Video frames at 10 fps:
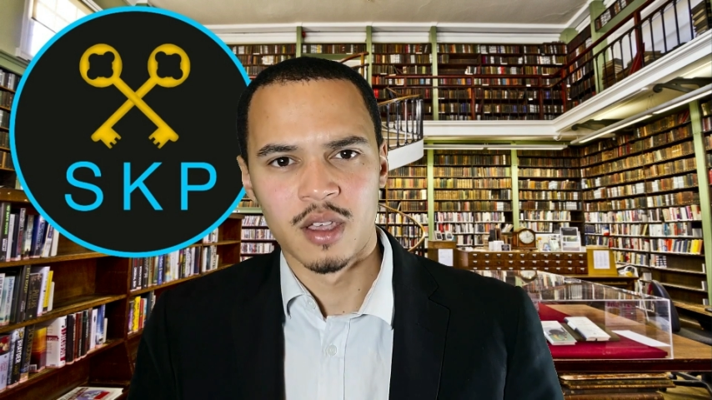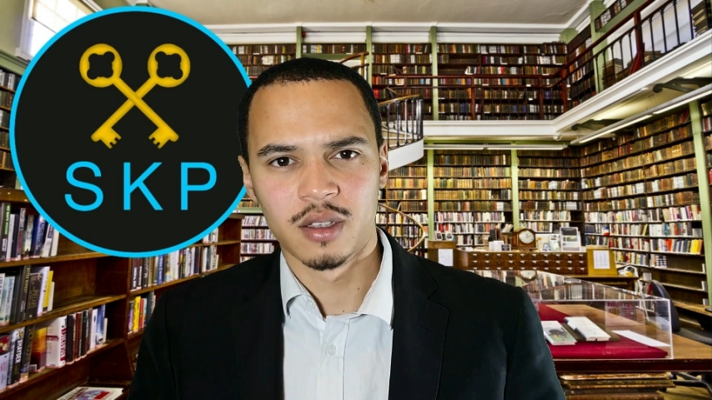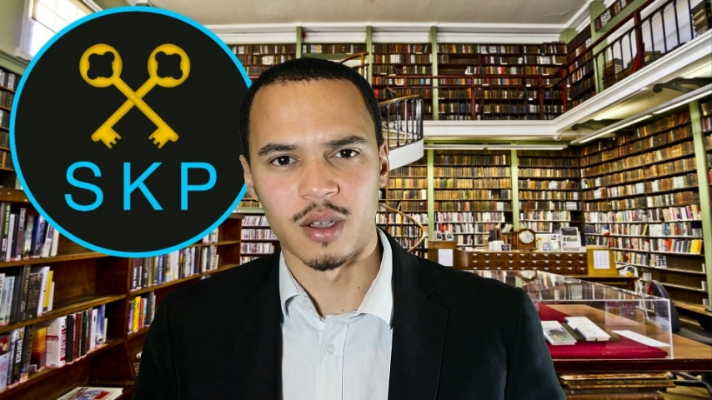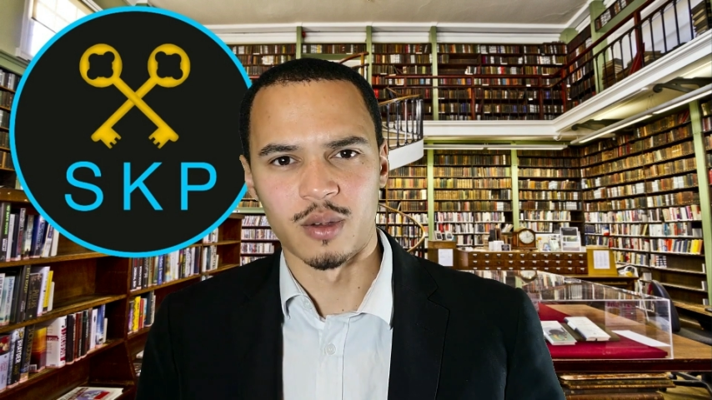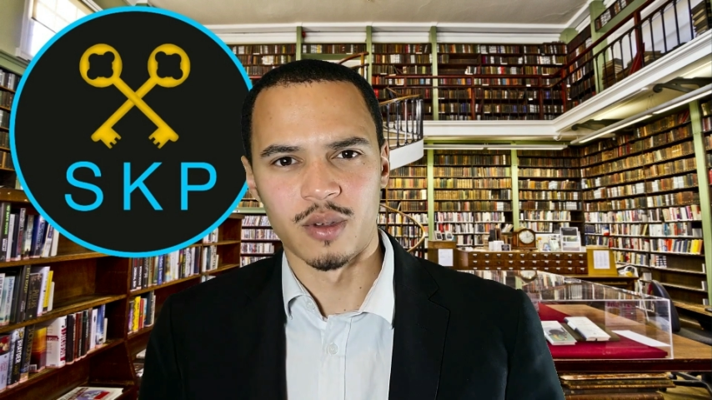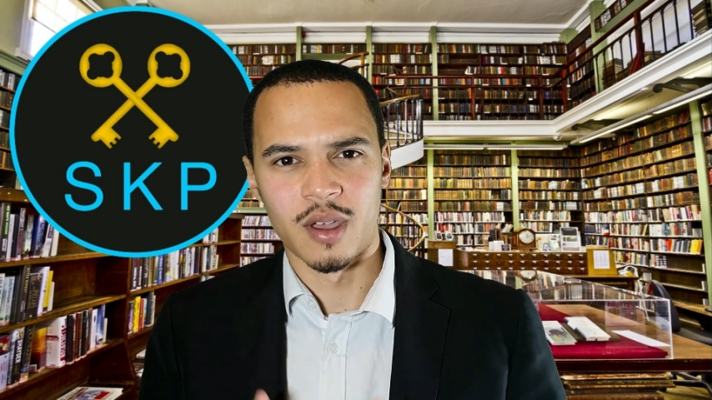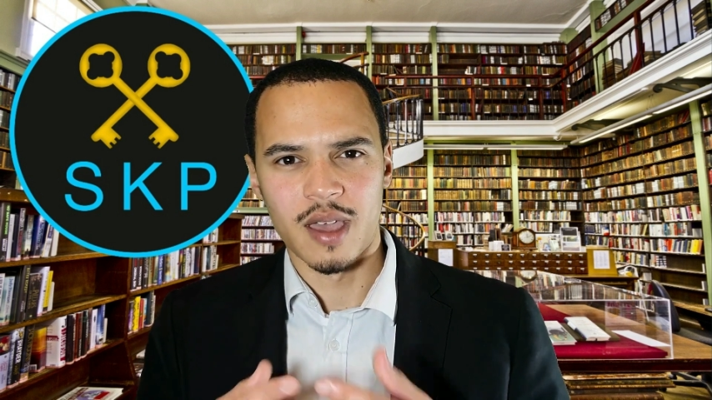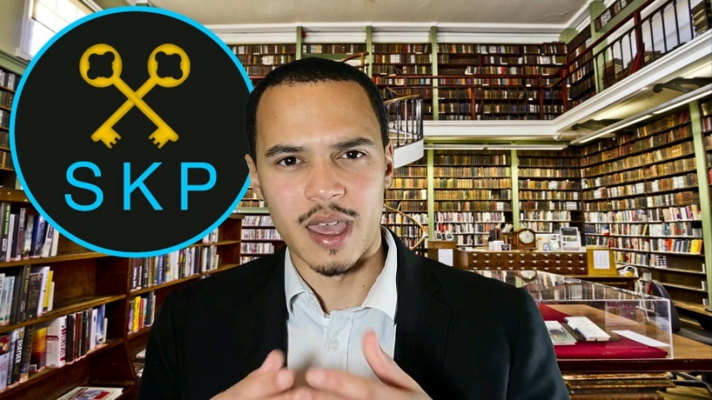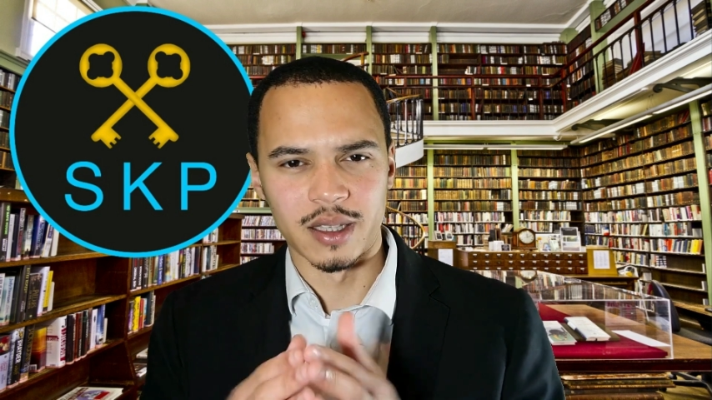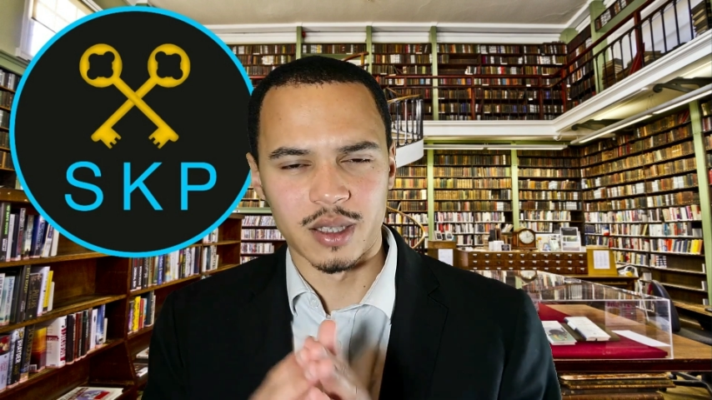So
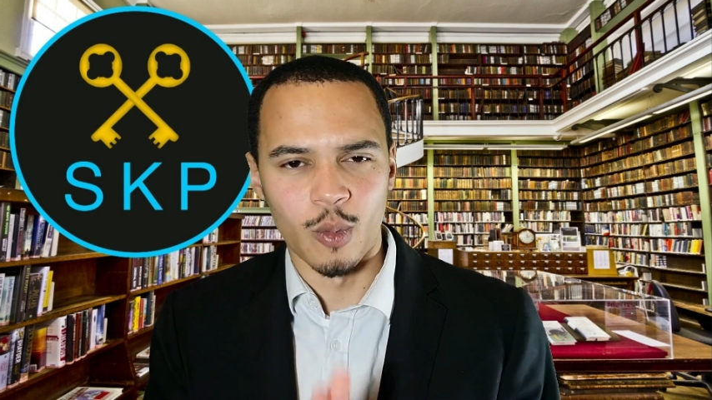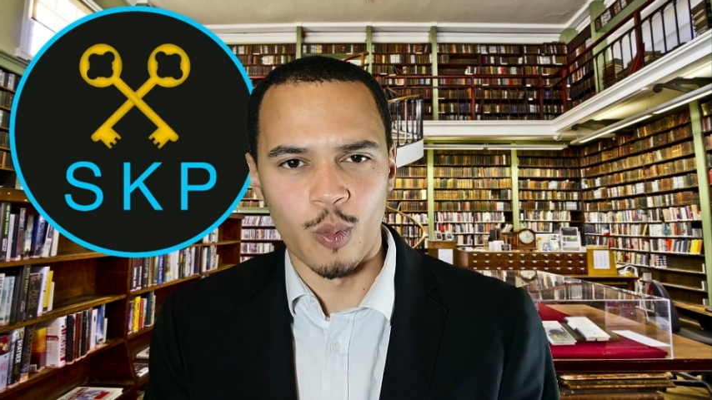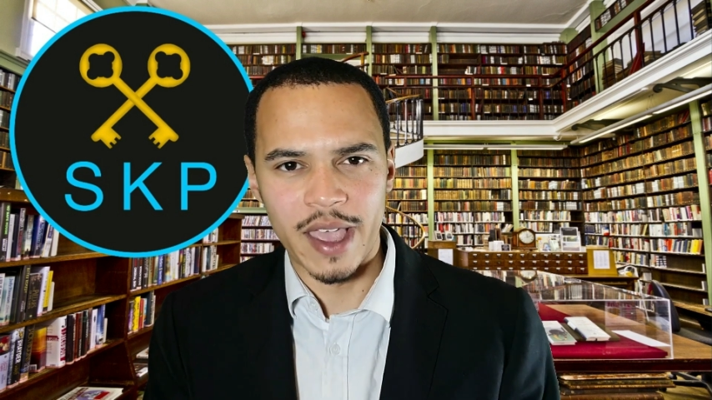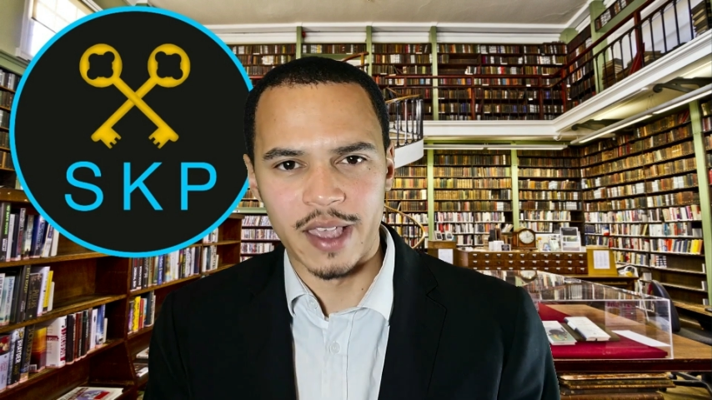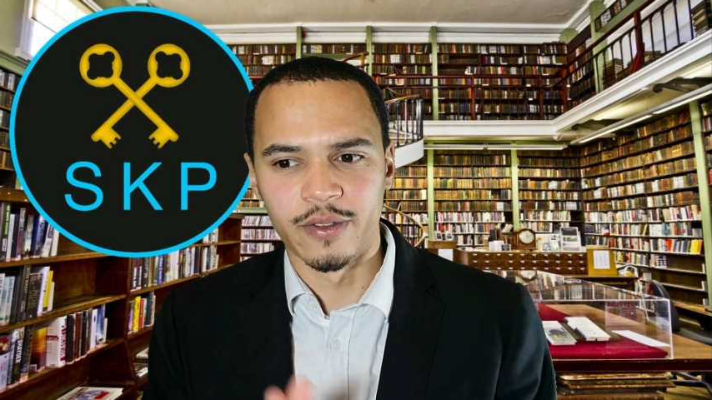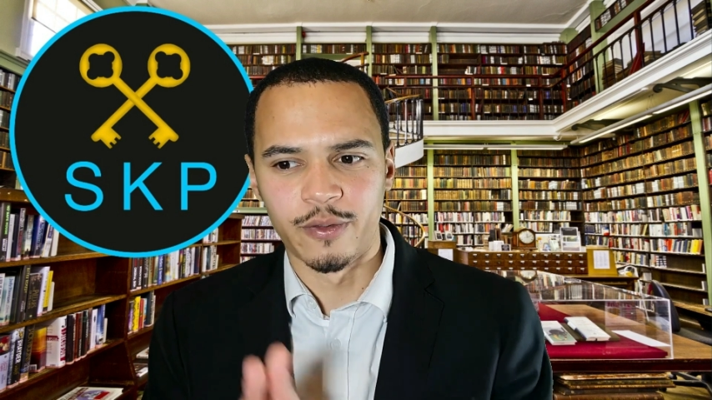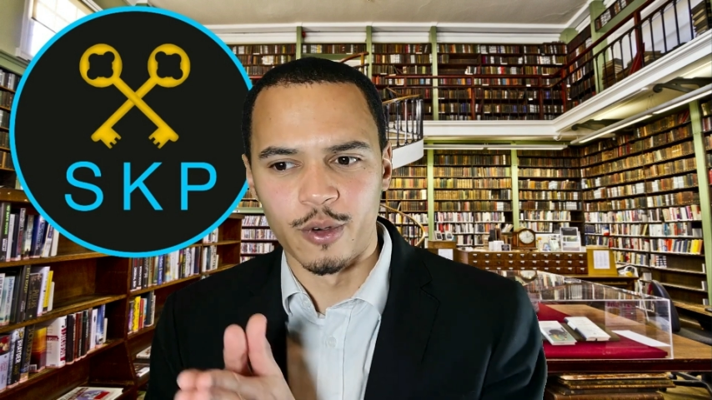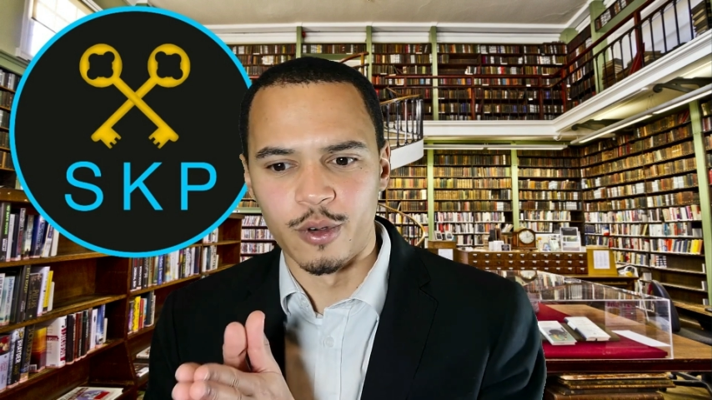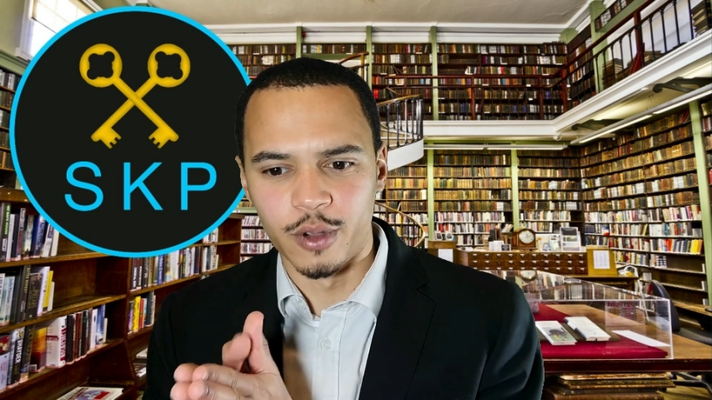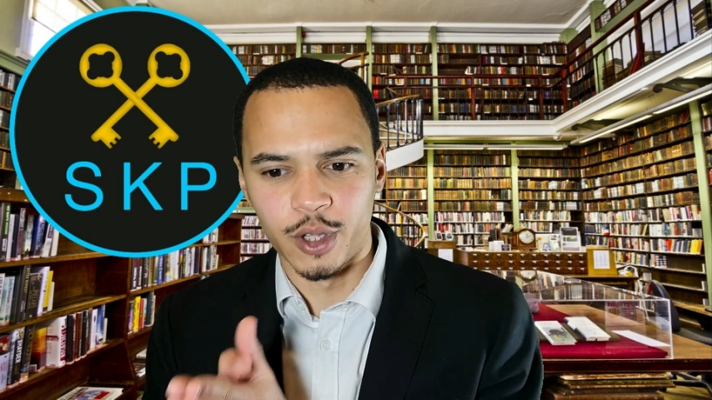it's a way
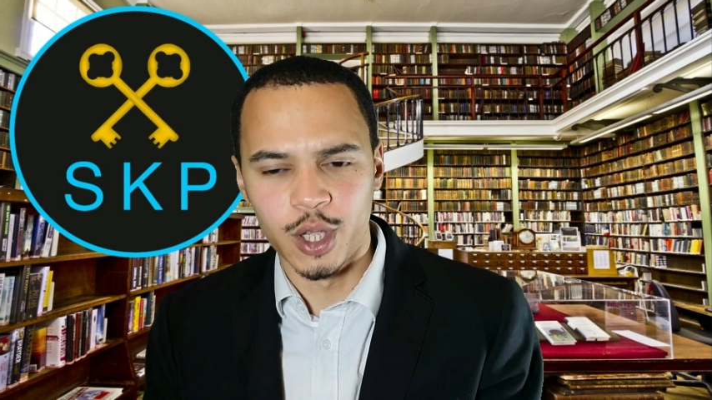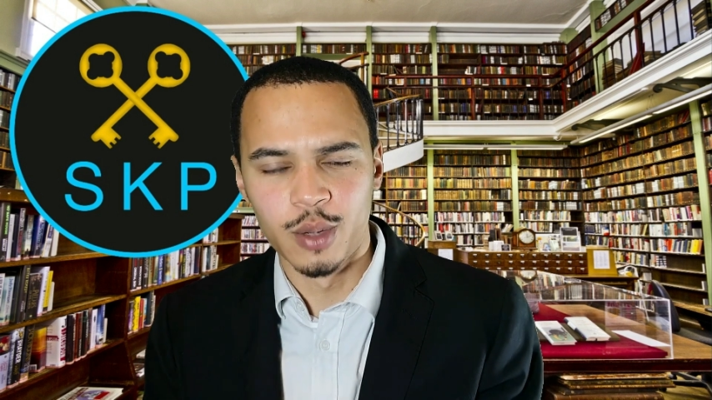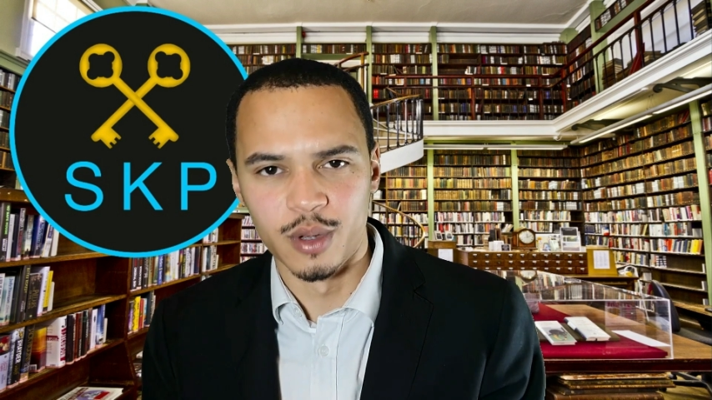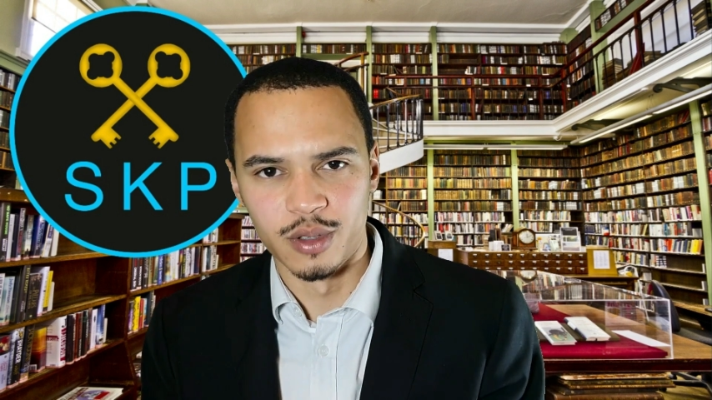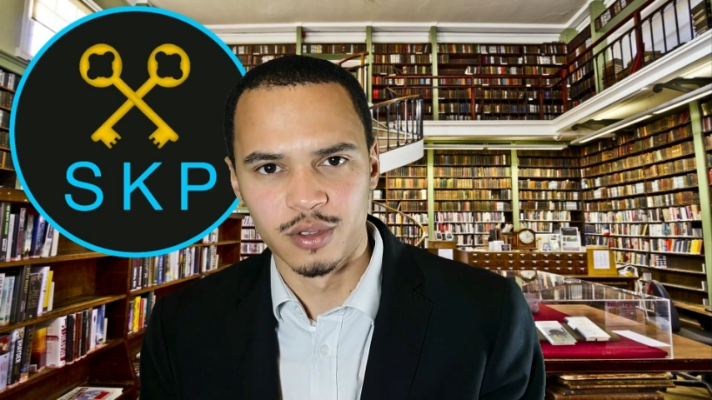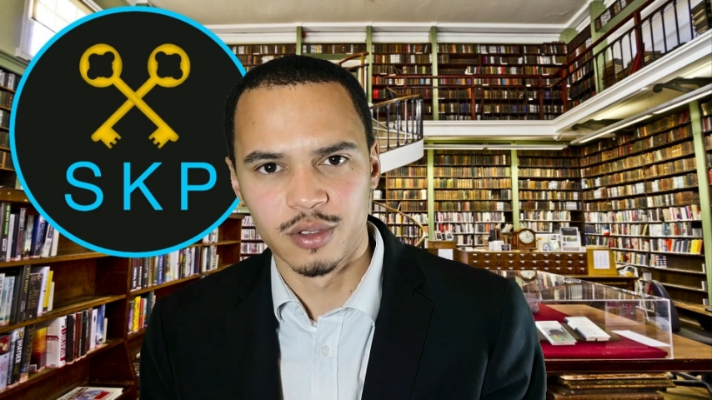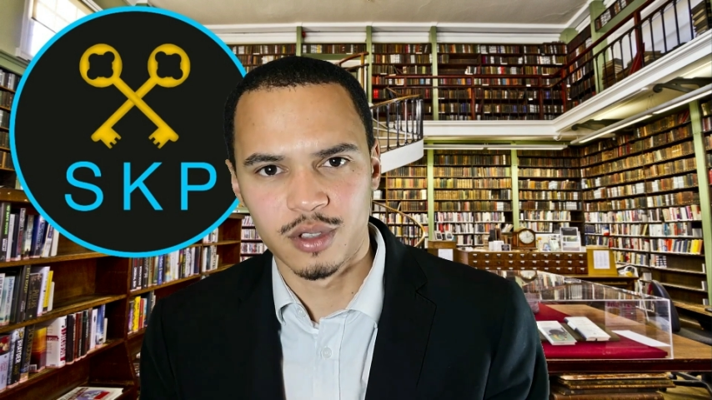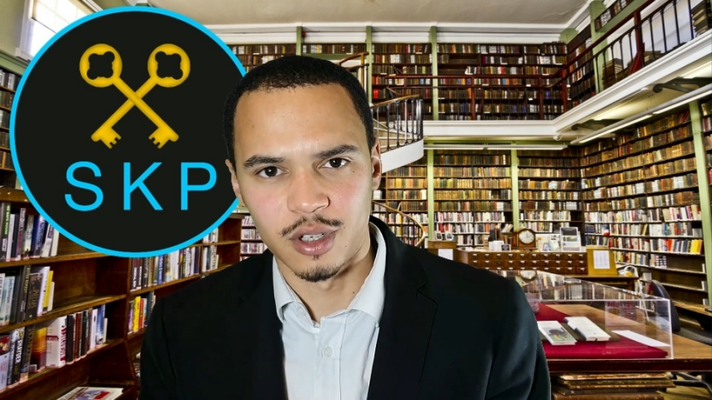for humans